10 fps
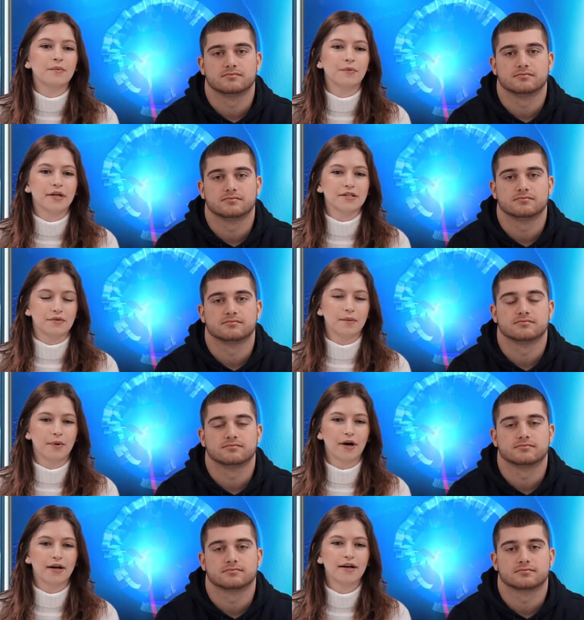Speaker 1: in Brady's Run
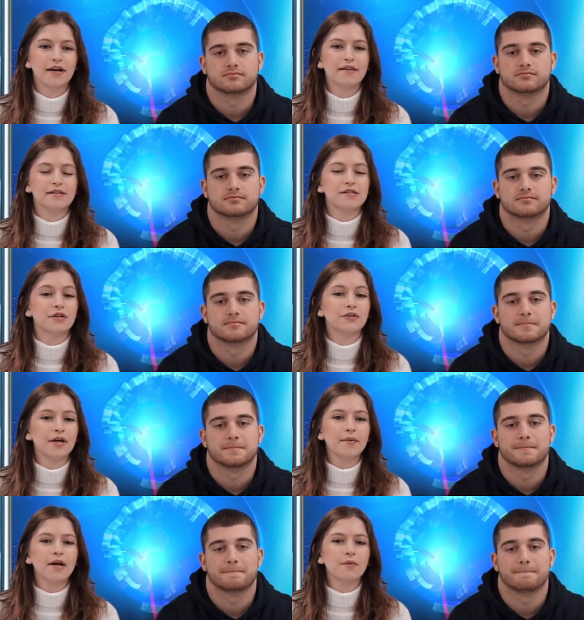Park. This is a
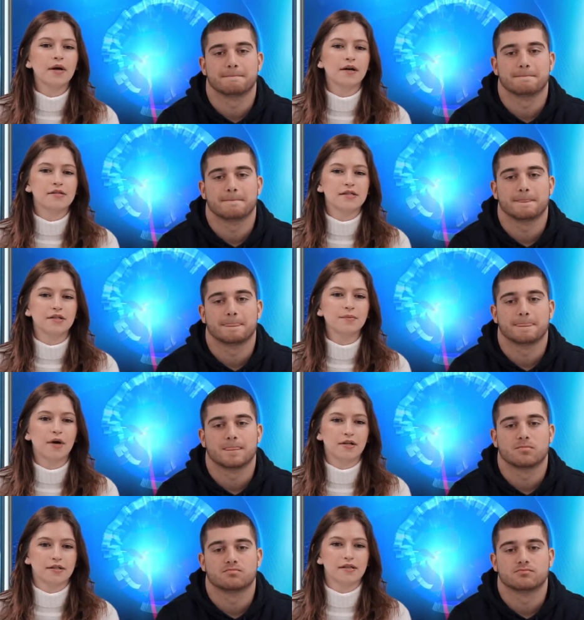great way to work on senior
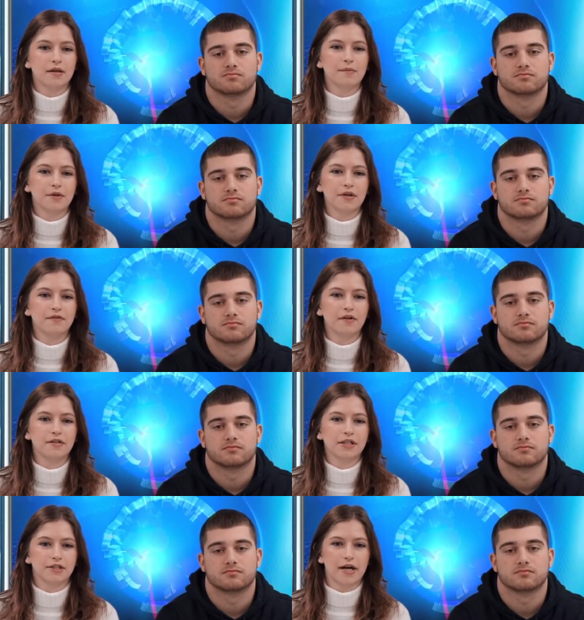projects and community
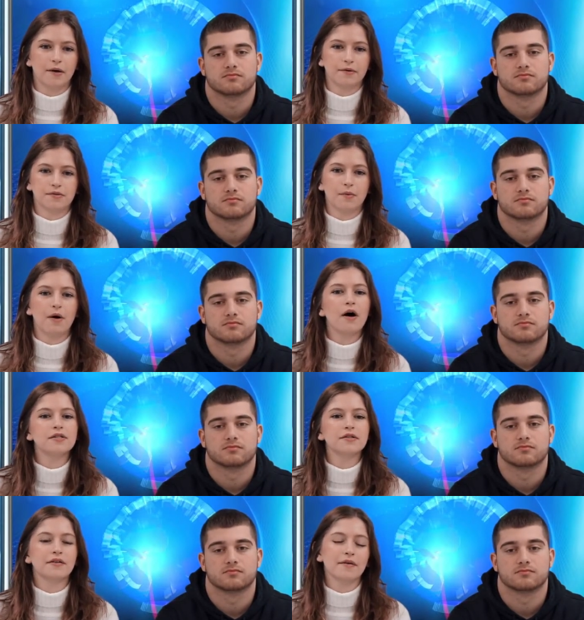volunteer hours while
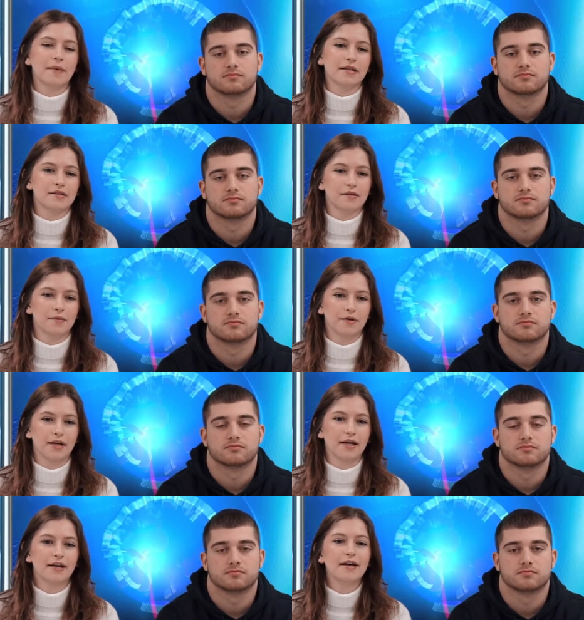also giving back to the
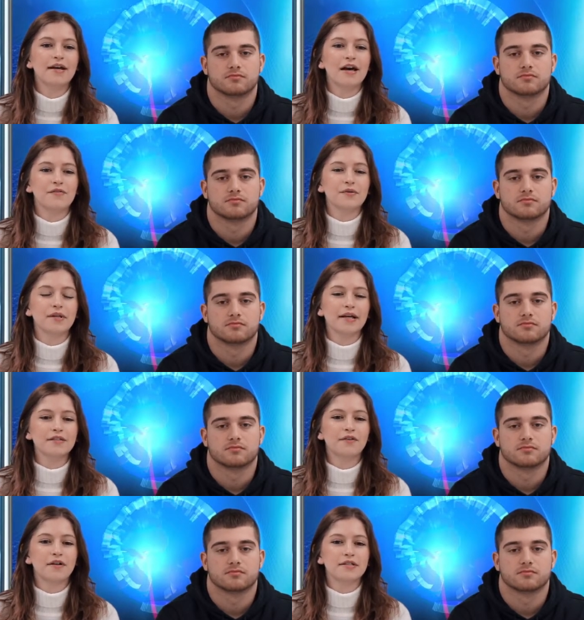community. If you would like
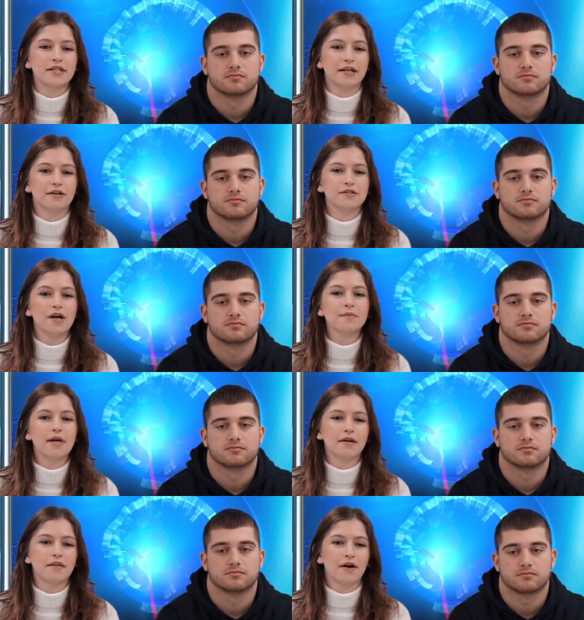to volunteer, stop
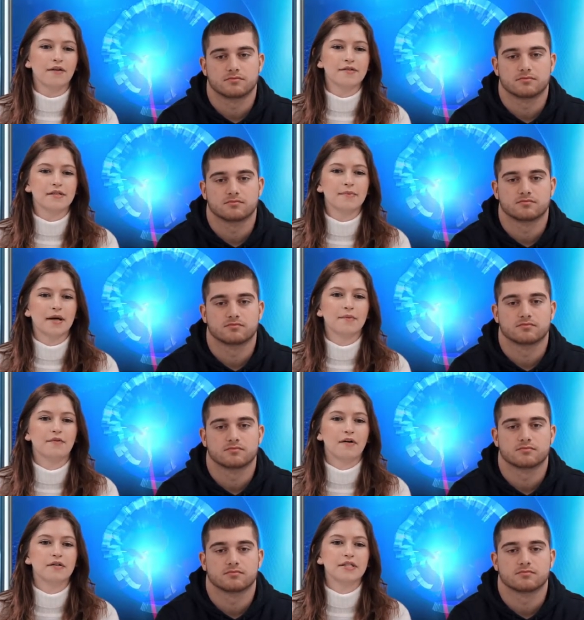down at the office and pick up a
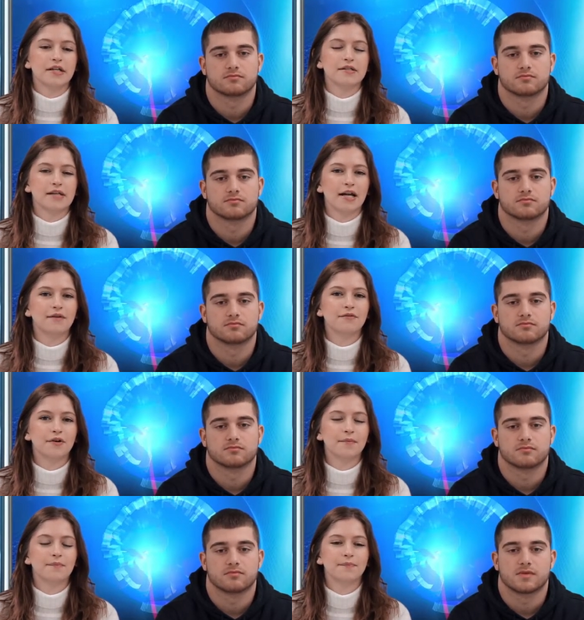volunteer sign-up
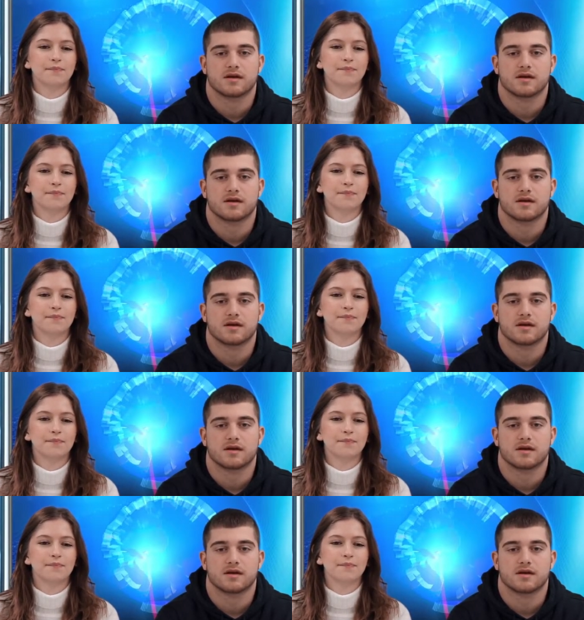form.